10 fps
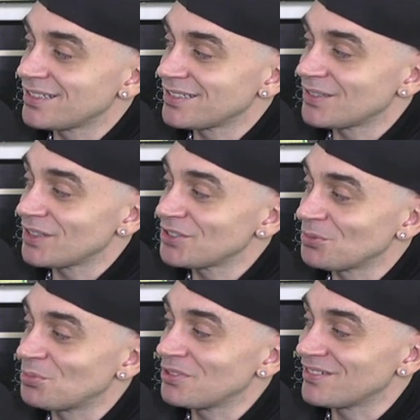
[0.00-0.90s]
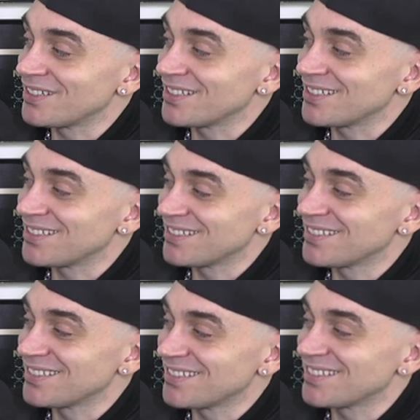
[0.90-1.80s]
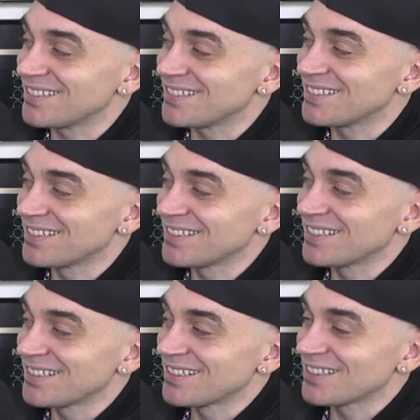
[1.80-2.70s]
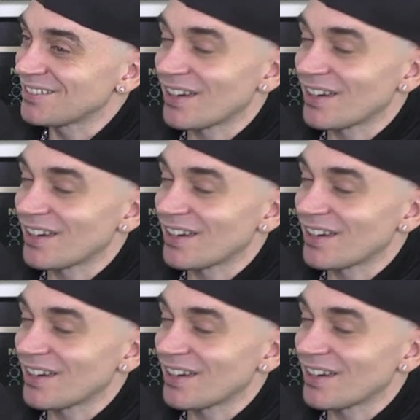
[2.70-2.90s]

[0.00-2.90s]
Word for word: Yeah, he's another. That's your boy right he's there. Another Don. Yeah. He's another Don.